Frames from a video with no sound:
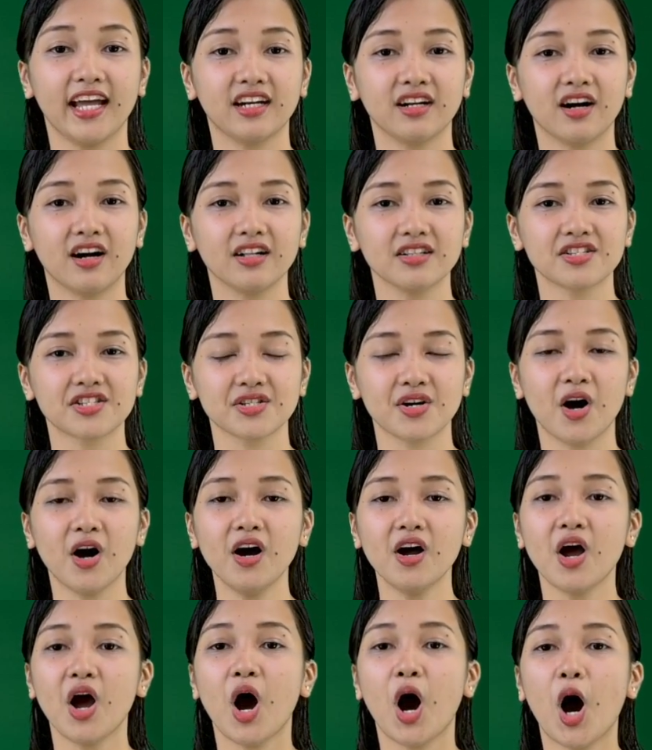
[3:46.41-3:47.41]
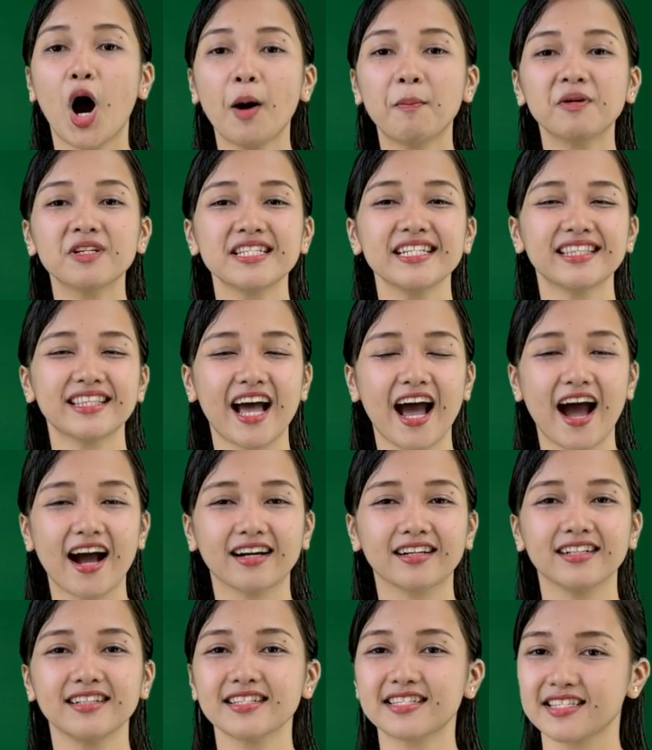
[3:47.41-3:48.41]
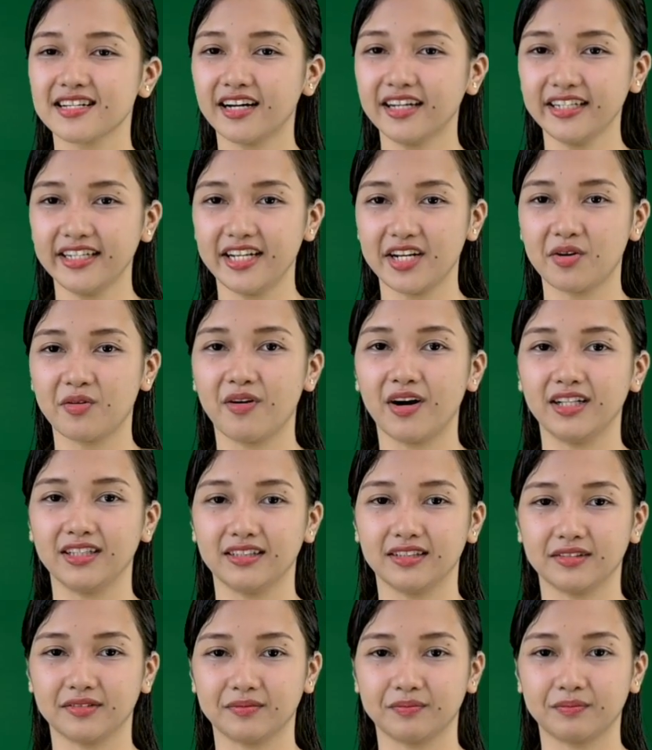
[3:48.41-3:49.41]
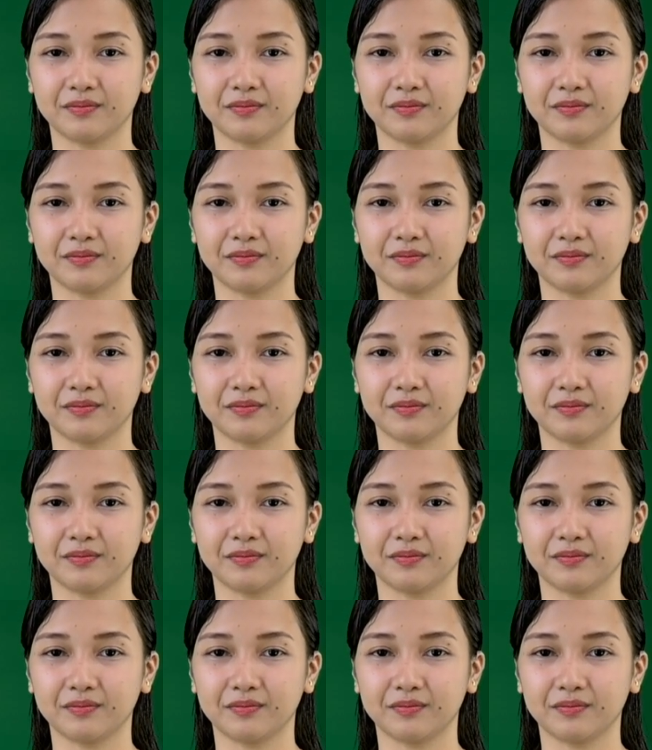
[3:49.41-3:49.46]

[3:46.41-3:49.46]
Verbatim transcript: And also, opposite angles are equal.